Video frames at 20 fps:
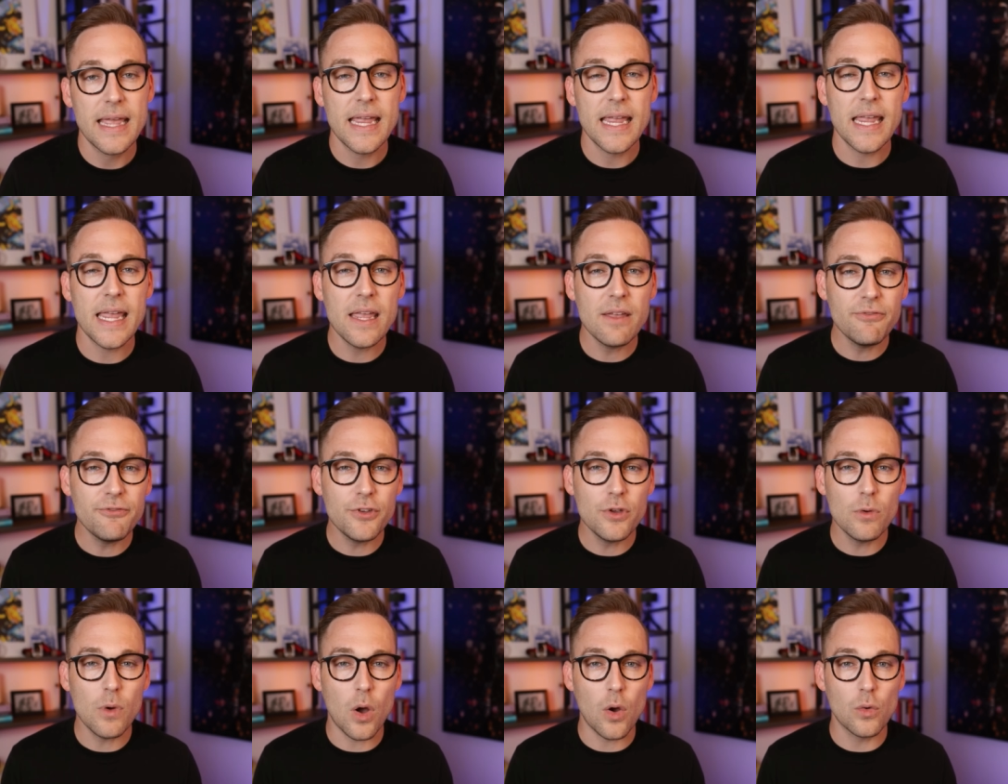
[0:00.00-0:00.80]
if
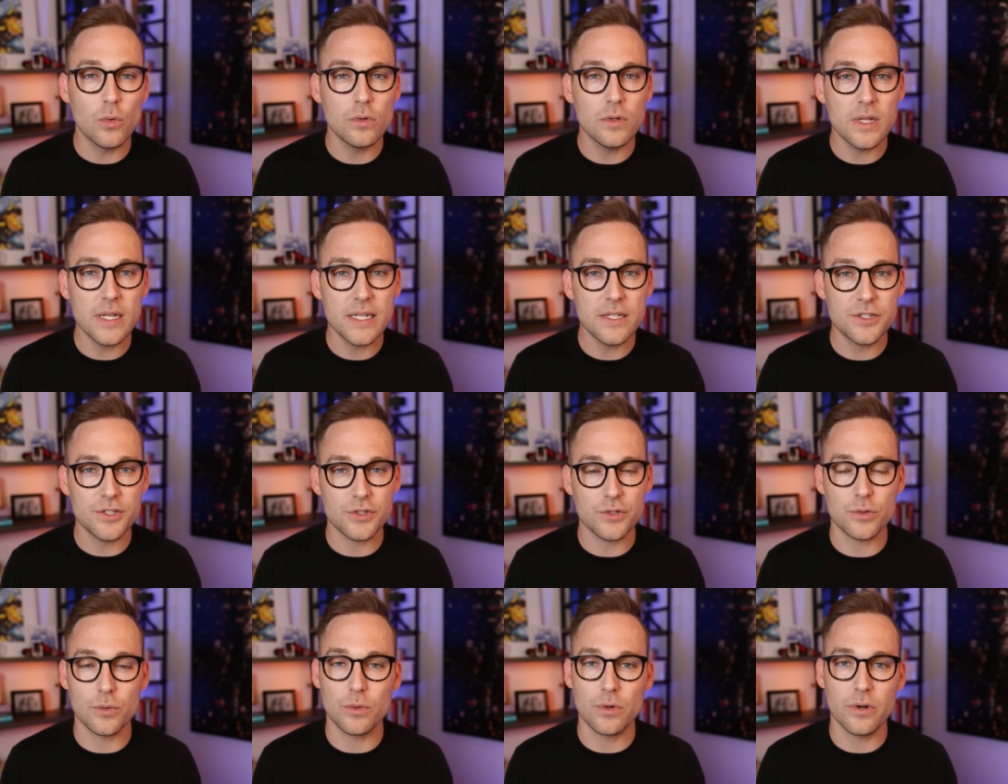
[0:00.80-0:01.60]
you only
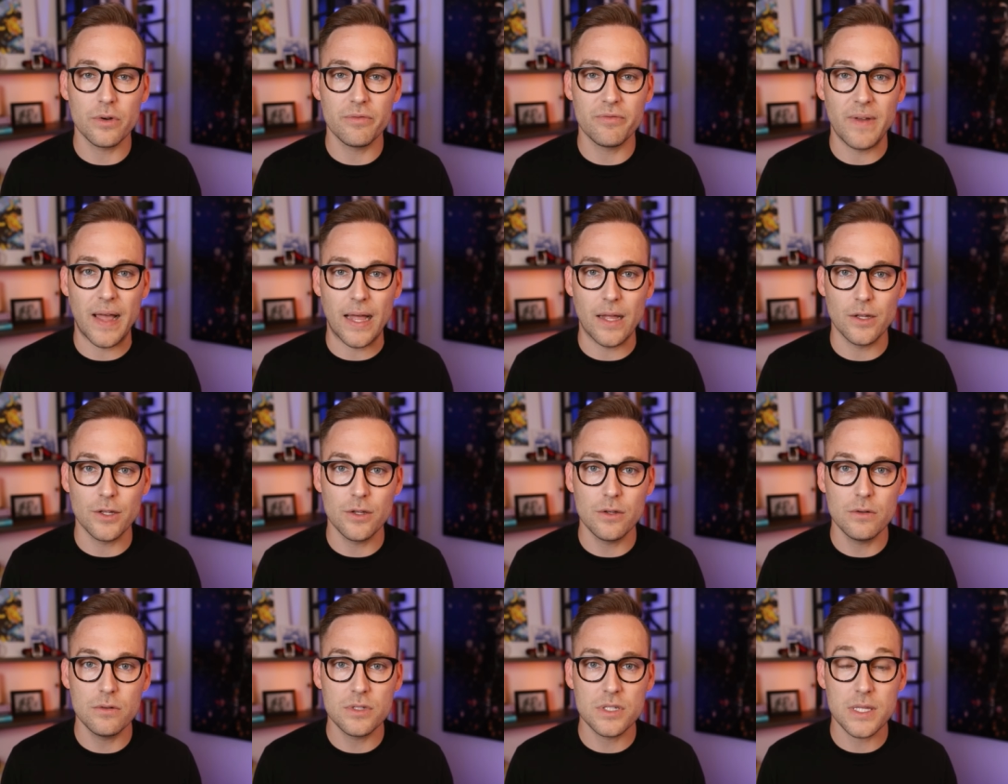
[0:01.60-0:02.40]
store
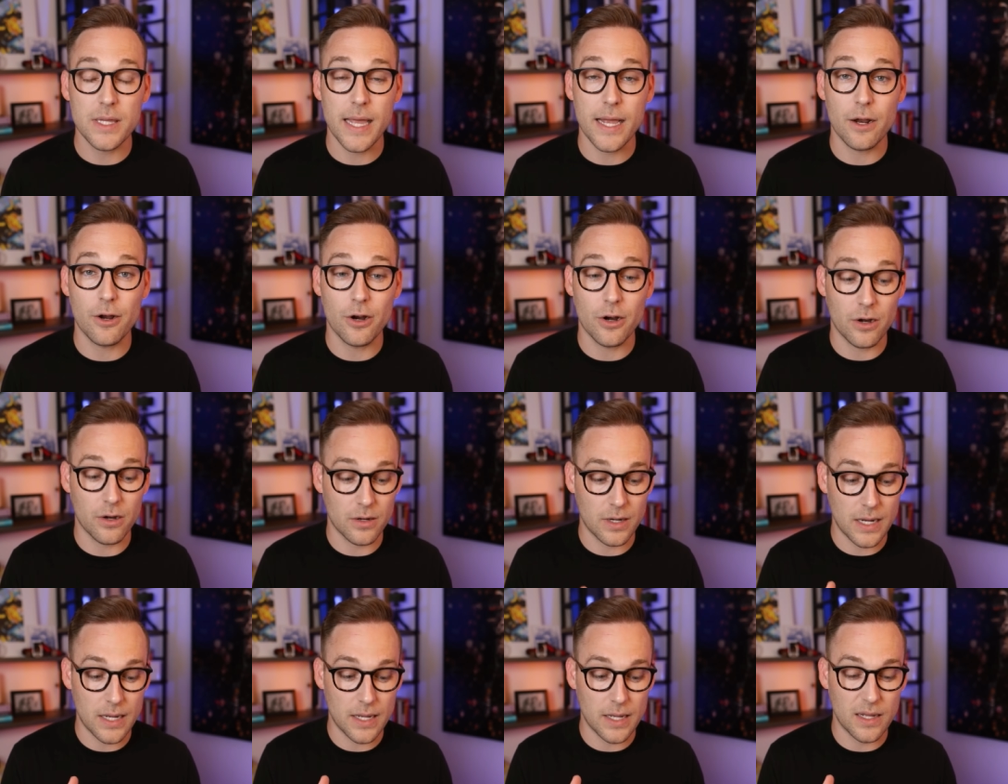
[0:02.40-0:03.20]
values that
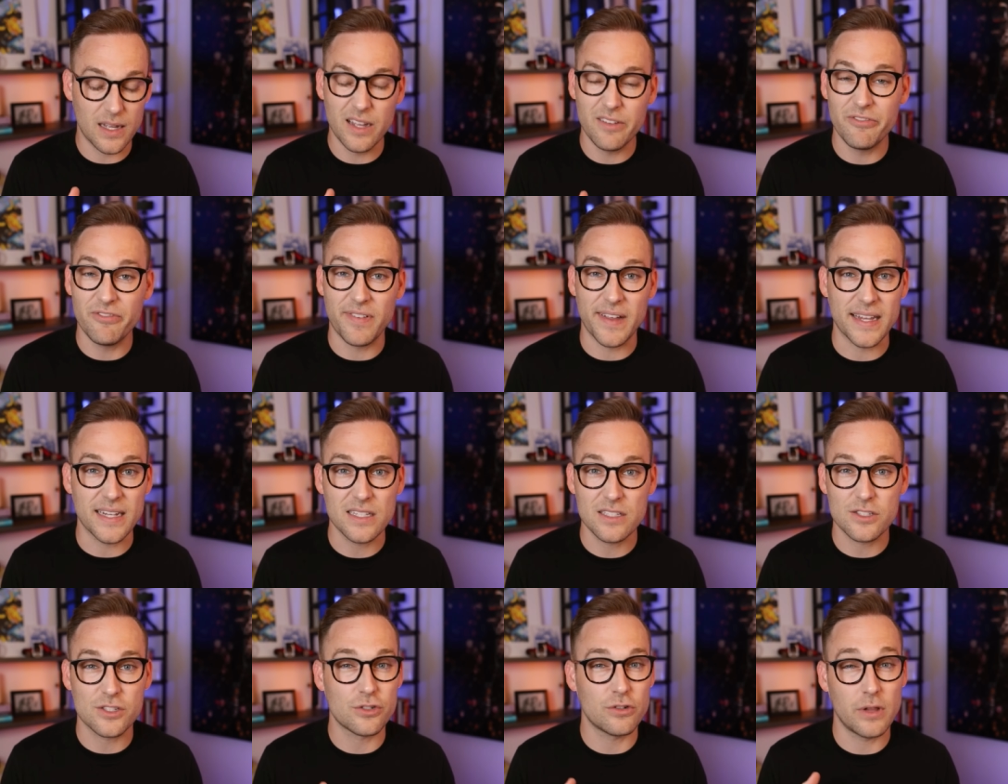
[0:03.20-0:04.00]
are uh,
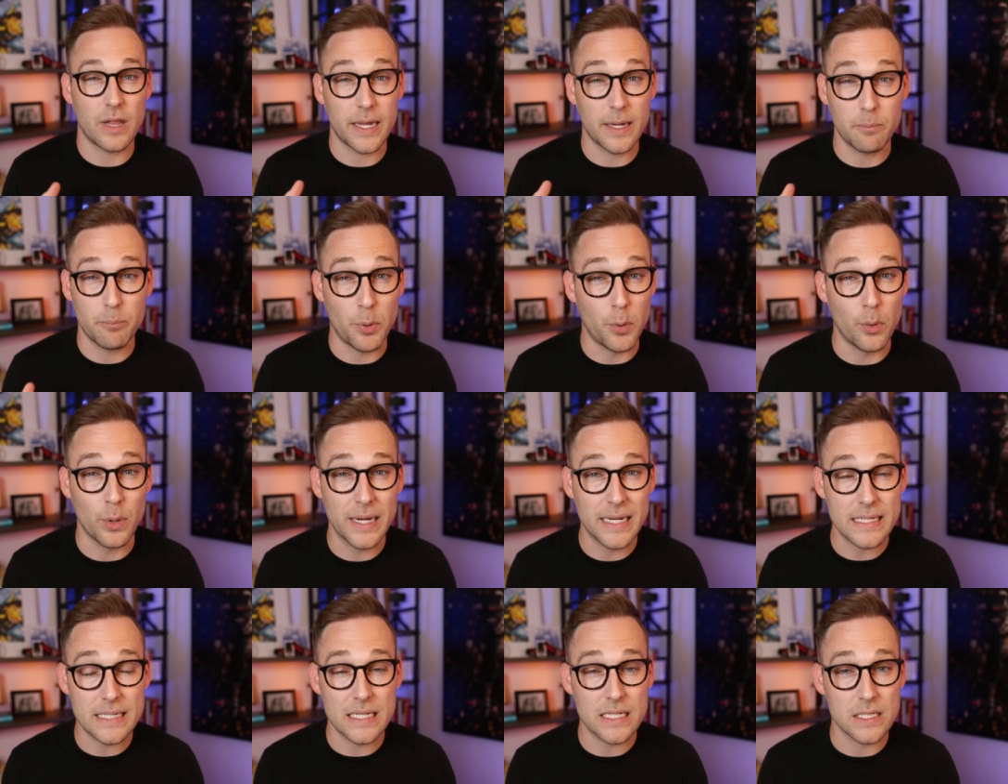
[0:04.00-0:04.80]
events or like
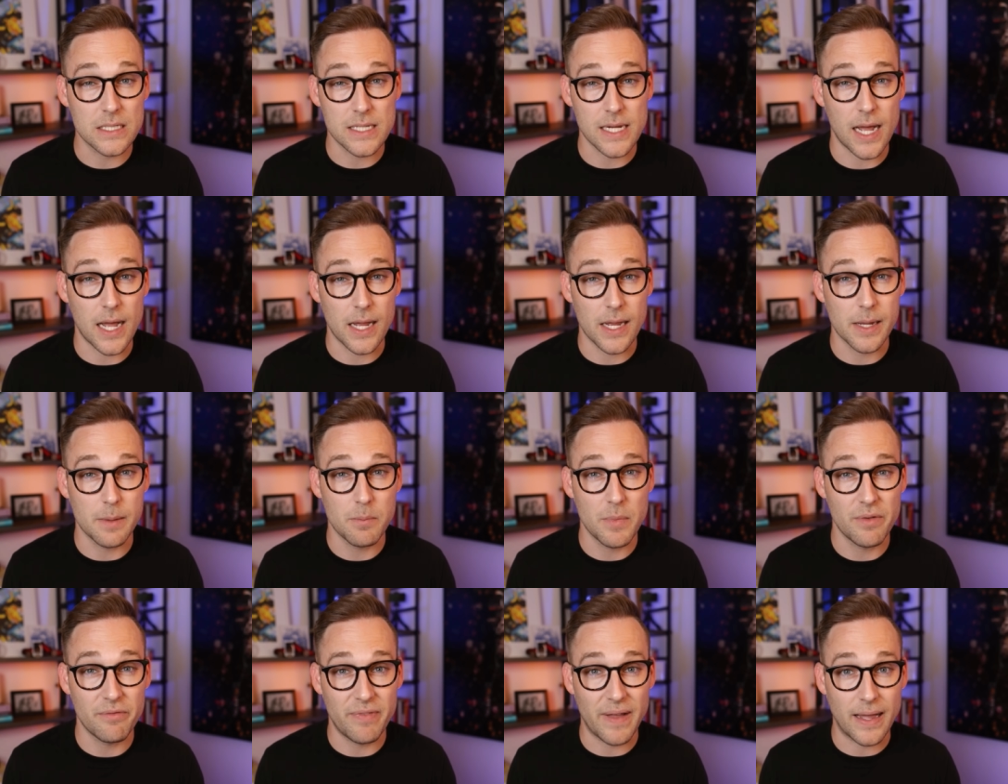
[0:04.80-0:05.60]
point in
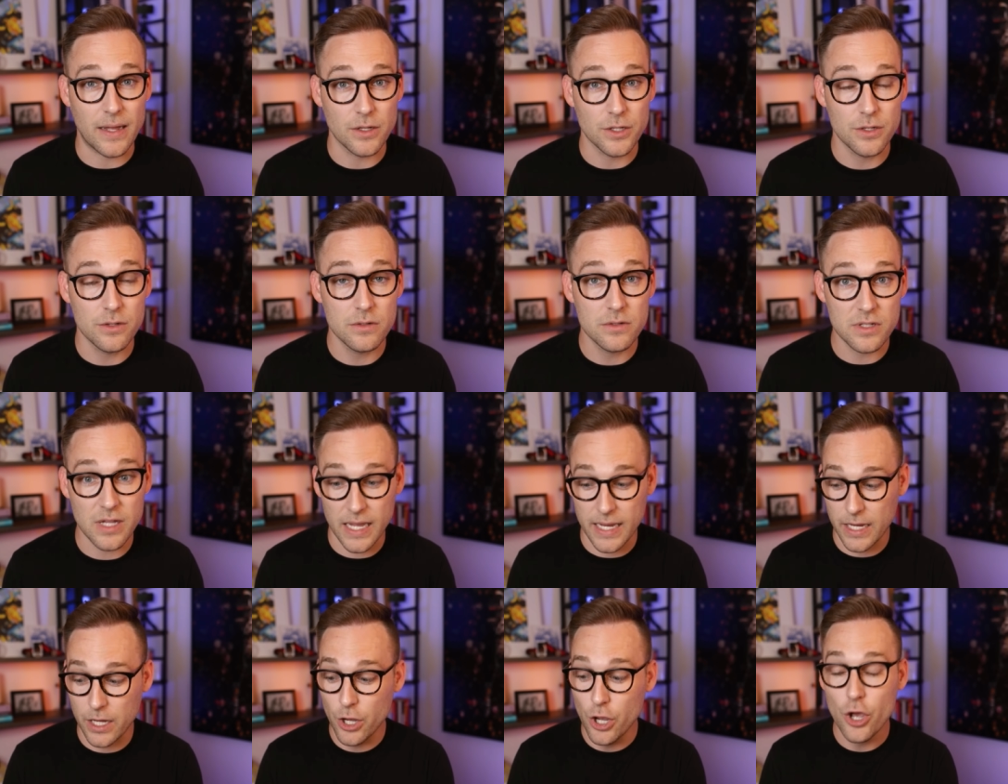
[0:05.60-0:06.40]
time values,
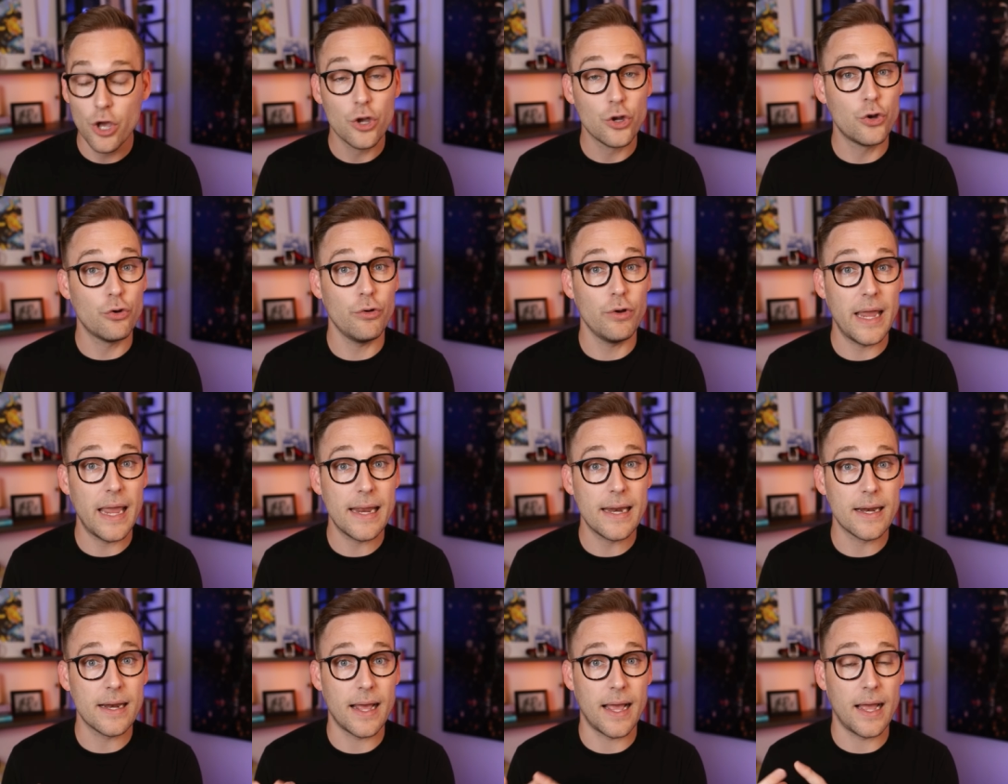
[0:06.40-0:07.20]
like
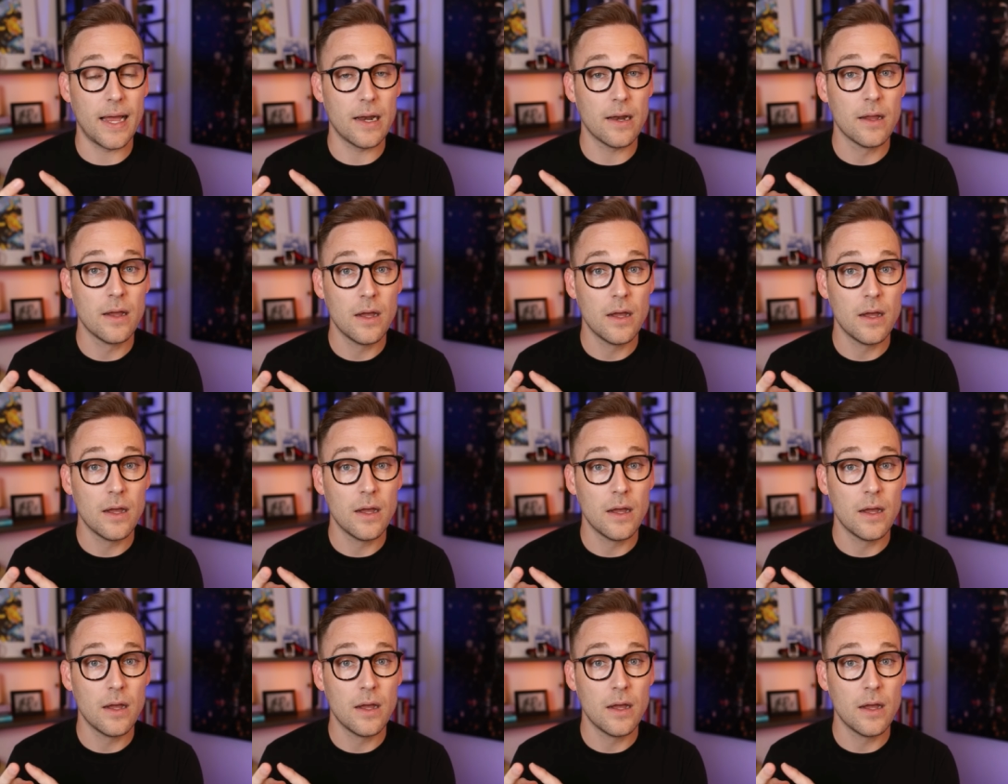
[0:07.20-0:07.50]
created at,